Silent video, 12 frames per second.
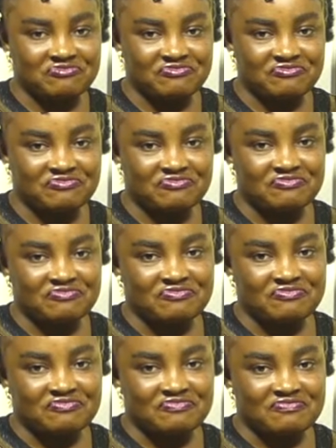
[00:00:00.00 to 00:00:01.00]

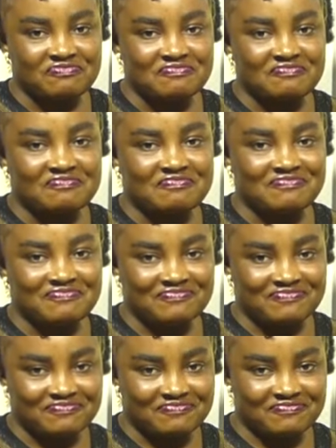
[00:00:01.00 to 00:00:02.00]

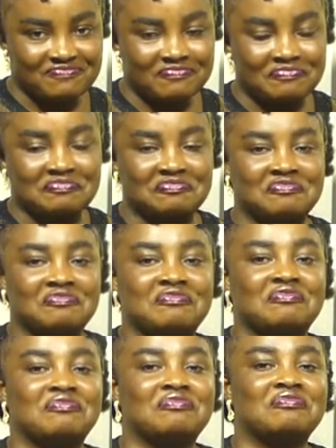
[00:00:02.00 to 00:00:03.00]

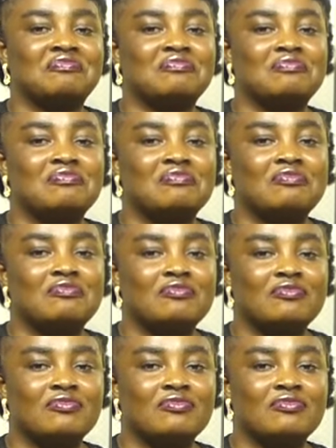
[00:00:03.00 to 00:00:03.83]
[no speech]